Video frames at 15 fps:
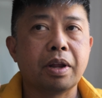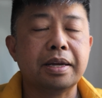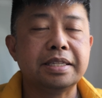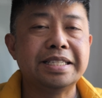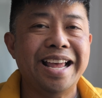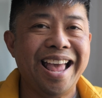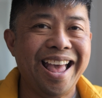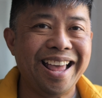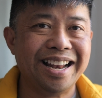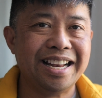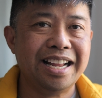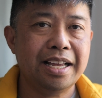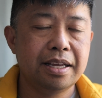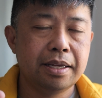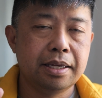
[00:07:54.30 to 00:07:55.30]

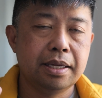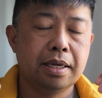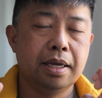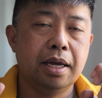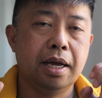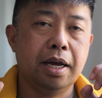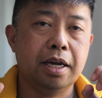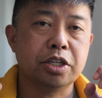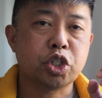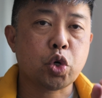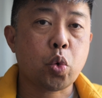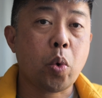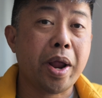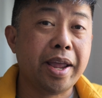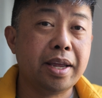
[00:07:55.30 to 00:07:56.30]
10
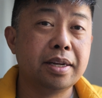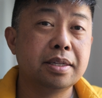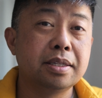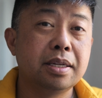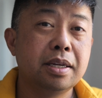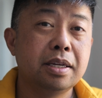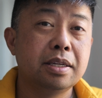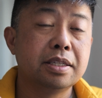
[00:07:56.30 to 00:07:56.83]
trained